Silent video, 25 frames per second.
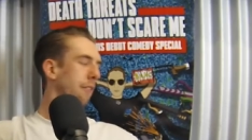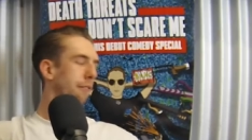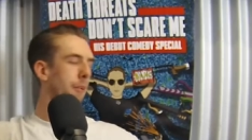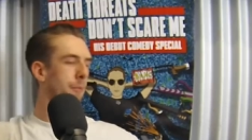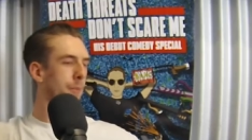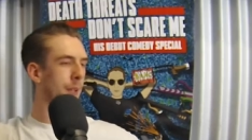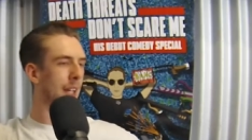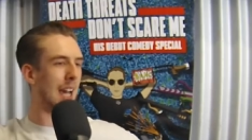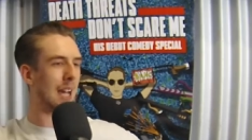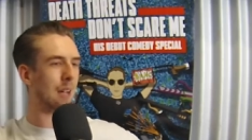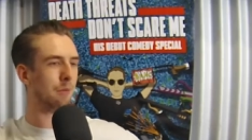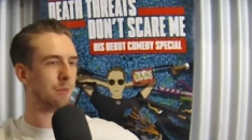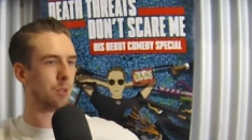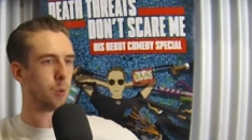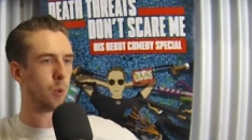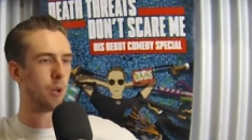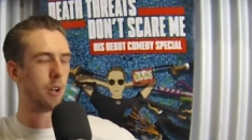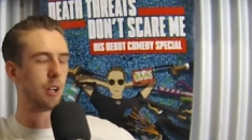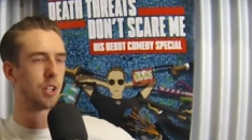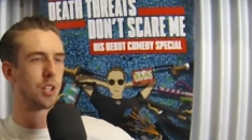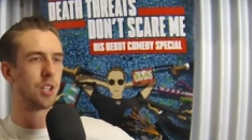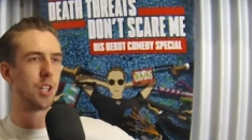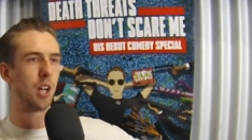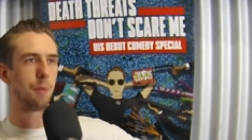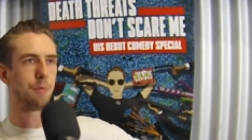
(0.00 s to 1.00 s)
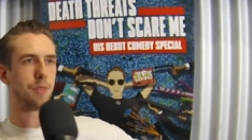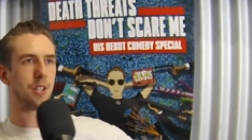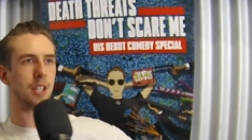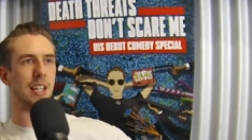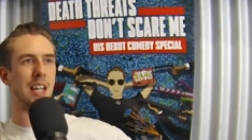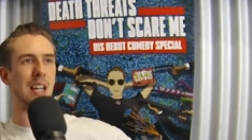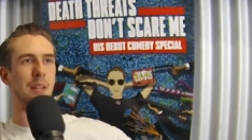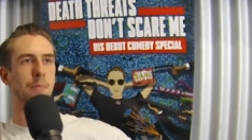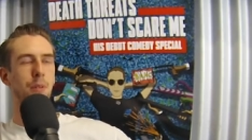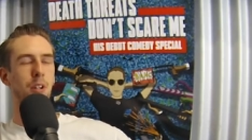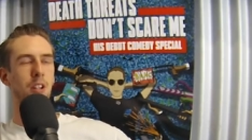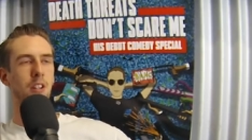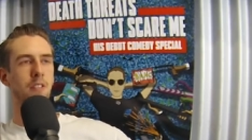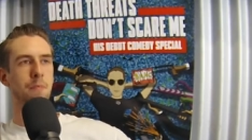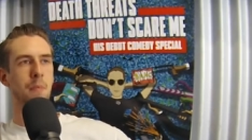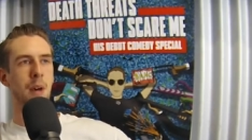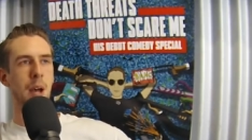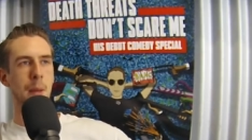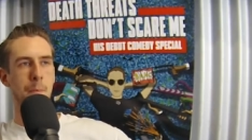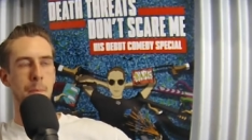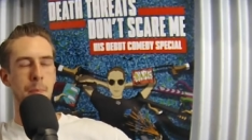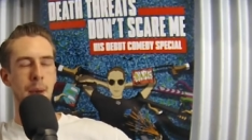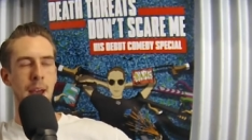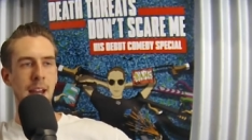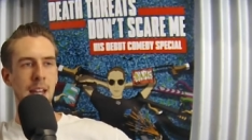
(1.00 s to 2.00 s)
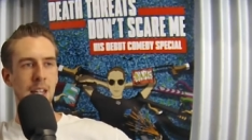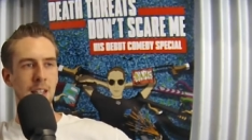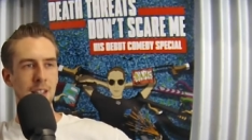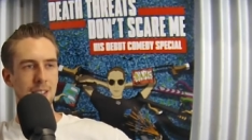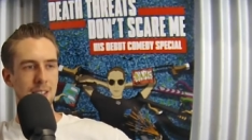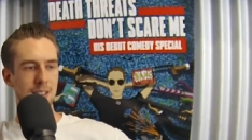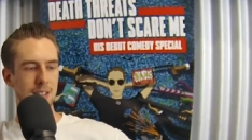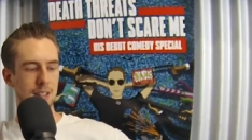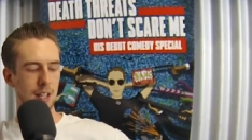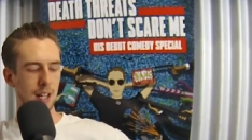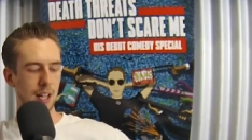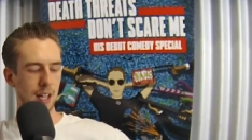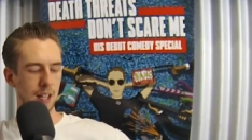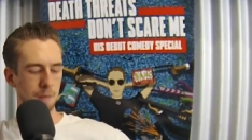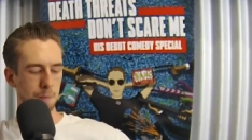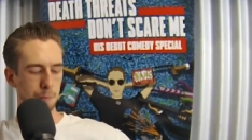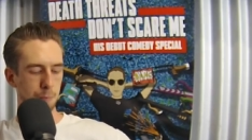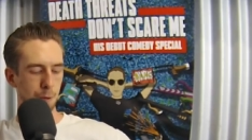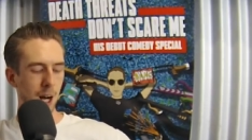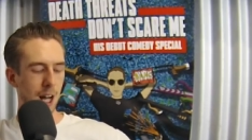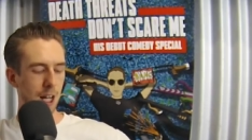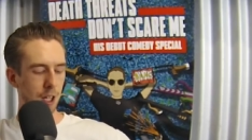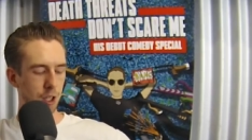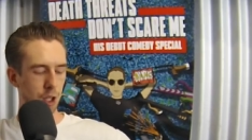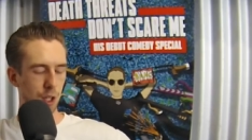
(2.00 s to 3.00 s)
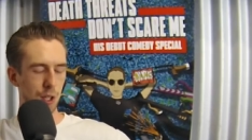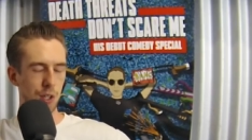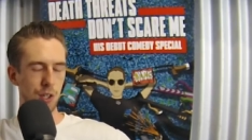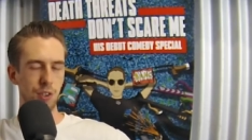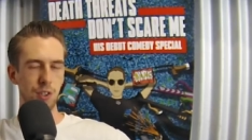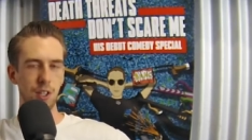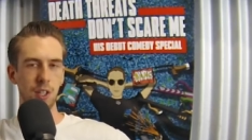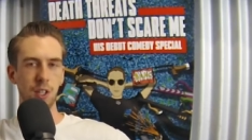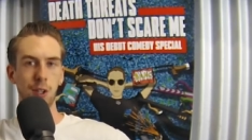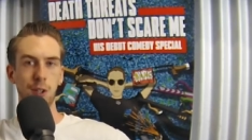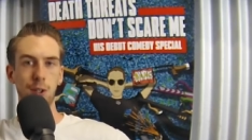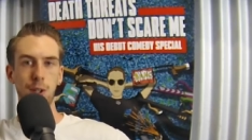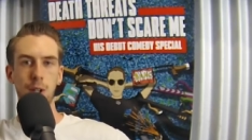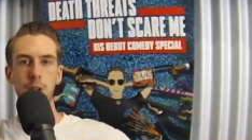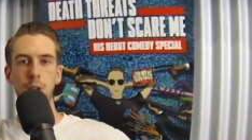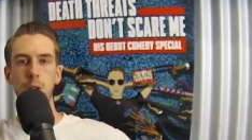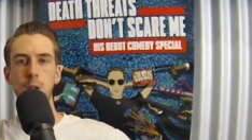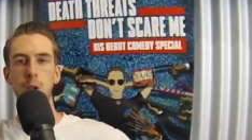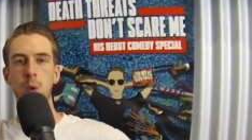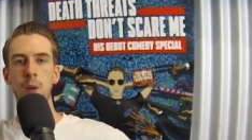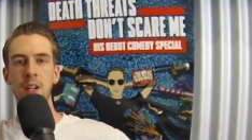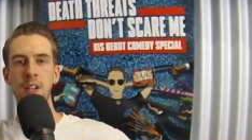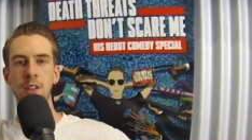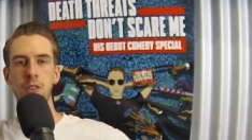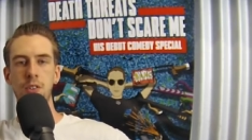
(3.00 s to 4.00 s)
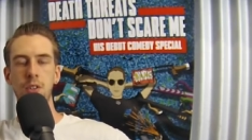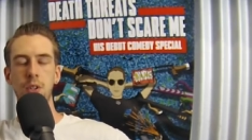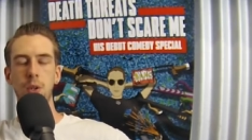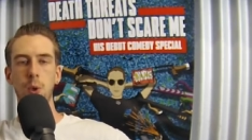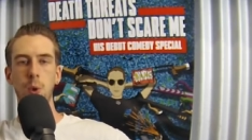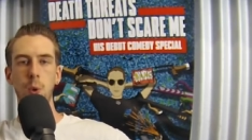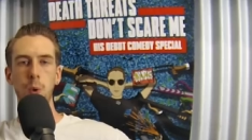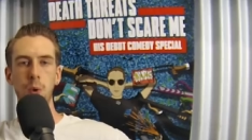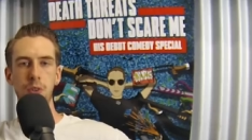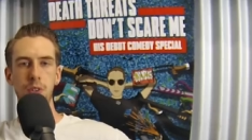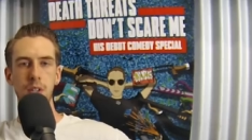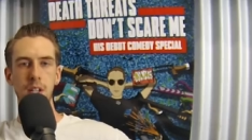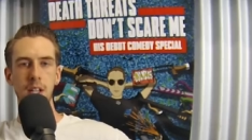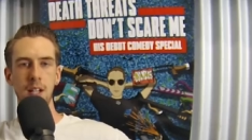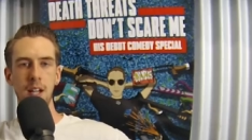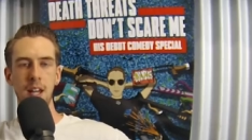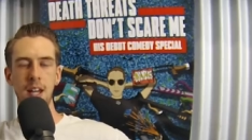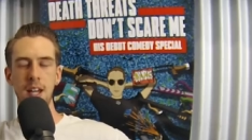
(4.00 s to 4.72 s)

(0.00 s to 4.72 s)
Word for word: from Games Workshop to keep all of my paints and brushes and glue and tools in.